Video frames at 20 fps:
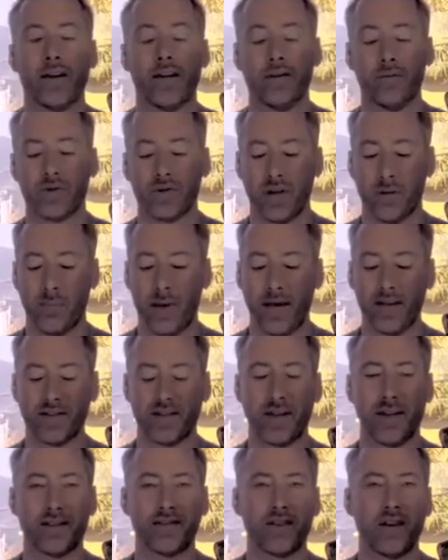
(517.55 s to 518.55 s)
okay. He was a
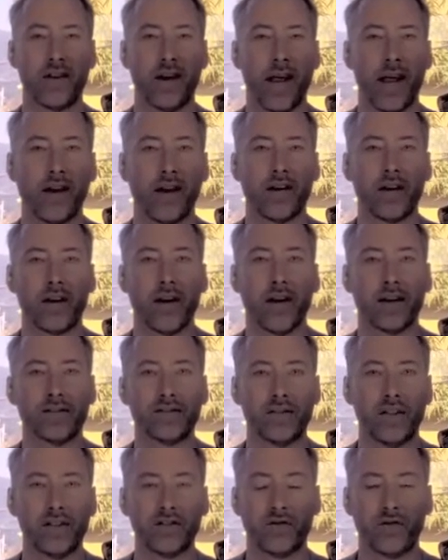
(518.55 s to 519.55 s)
past guest on
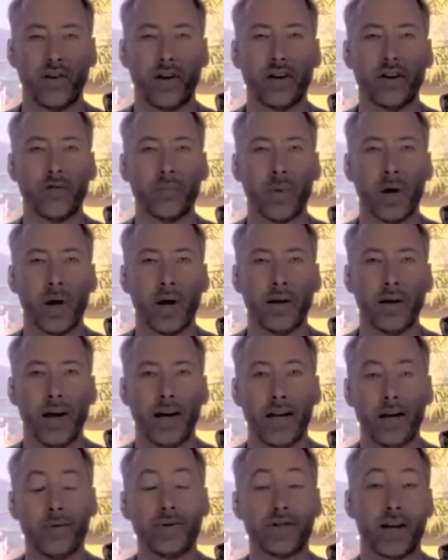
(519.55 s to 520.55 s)
Anarchast, and he's a friend of mine,
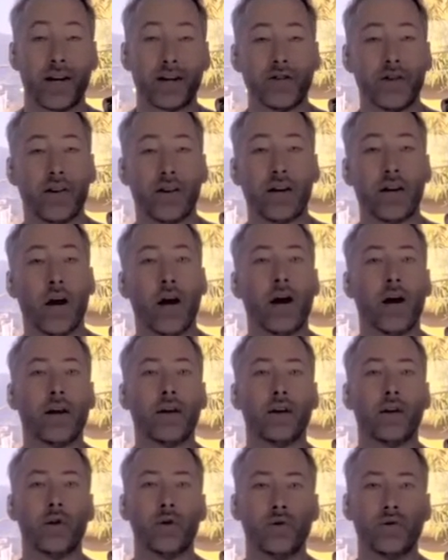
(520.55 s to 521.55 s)
and he was actually the
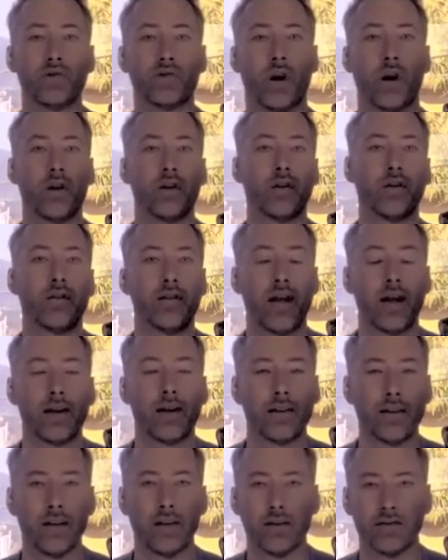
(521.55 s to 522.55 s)
guy who started
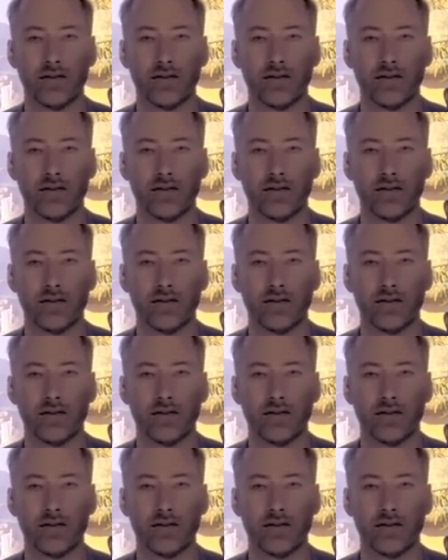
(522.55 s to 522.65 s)
that